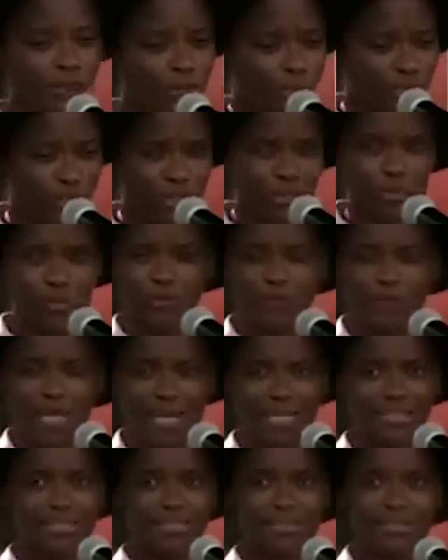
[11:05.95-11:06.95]
this with
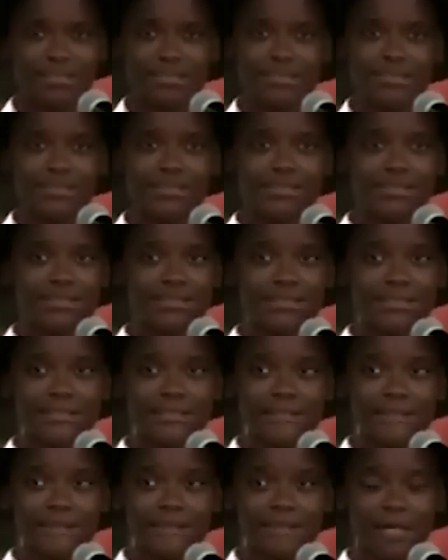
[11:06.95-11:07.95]
excellence,
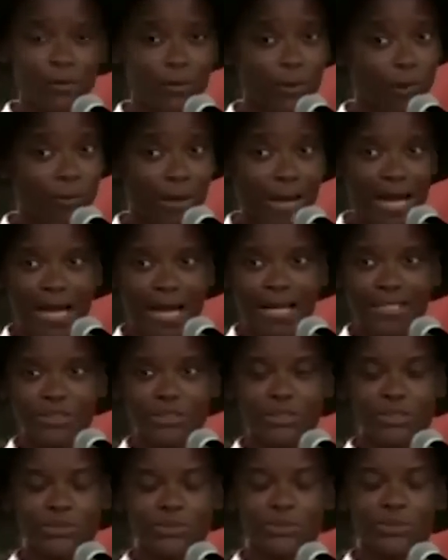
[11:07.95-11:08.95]
and we're
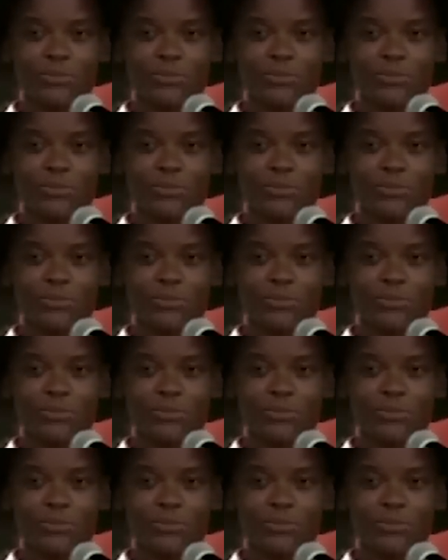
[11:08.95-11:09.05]
behind you.